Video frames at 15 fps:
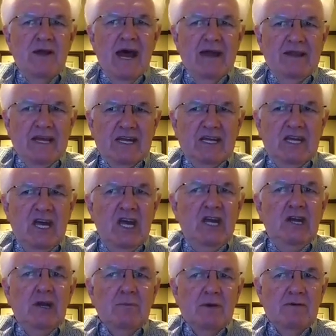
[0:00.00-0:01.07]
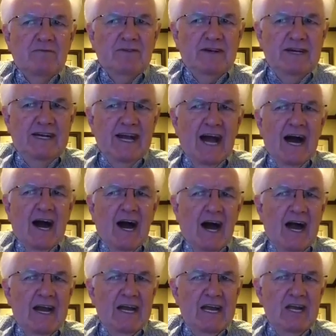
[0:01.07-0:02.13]
that the kingdom of
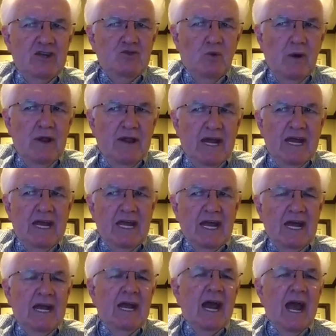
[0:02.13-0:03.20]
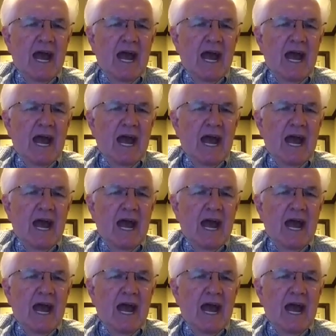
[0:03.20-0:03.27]
God is within,